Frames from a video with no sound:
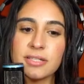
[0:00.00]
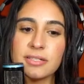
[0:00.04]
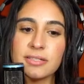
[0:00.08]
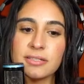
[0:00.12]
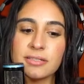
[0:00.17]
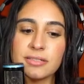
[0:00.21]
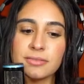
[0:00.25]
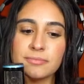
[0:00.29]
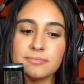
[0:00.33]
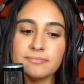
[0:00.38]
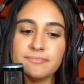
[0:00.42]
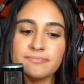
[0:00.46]
been
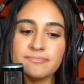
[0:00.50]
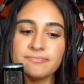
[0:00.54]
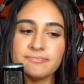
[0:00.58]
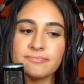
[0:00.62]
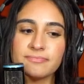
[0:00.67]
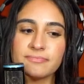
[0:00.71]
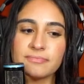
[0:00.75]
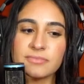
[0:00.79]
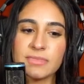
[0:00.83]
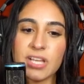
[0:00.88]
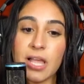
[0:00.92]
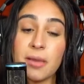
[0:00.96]
um
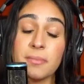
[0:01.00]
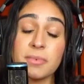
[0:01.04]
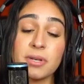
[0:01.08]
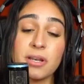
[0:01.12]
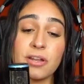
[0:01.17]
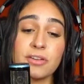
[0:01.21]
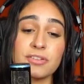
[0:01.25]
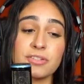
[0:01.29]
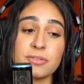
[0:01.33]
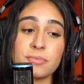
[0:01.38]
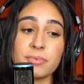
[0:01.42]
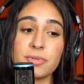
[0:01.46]
I'm an
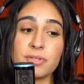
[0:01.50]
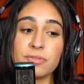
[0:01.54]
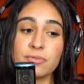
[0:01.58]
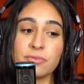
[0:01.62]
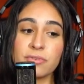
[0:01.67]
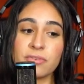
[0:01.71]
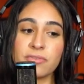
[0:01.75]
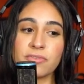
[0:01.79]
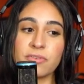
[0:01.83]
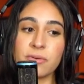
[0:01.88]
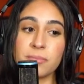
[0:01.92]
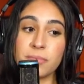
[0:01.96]

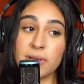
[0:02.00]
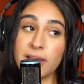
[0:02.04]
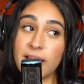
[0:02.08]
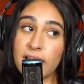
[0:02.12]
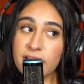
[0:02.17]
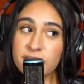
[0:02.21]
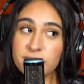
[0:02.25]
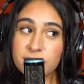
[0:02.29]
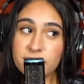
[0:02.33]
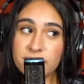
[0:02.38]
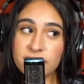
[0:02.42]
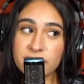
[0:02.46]
entrepreneur from a
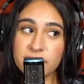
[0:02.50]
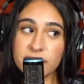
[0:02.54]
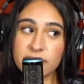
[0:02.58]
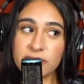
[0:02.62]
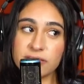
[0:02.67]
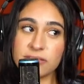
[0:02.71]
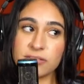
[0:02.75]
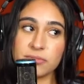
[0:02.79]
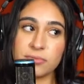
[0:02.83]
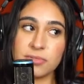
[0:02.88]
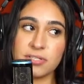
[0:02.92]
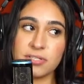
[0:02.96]
lash business